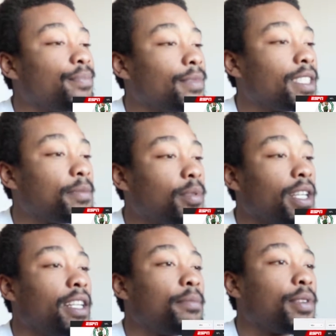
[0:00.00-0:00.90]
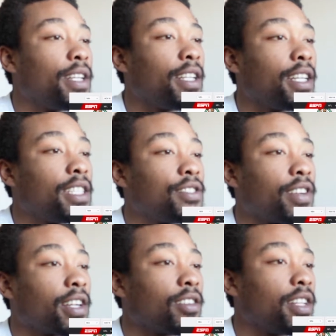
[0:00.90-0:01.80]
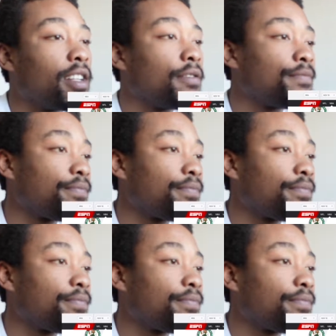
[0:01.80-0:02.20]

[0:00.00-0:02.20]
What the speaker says: It's pretty nice record here.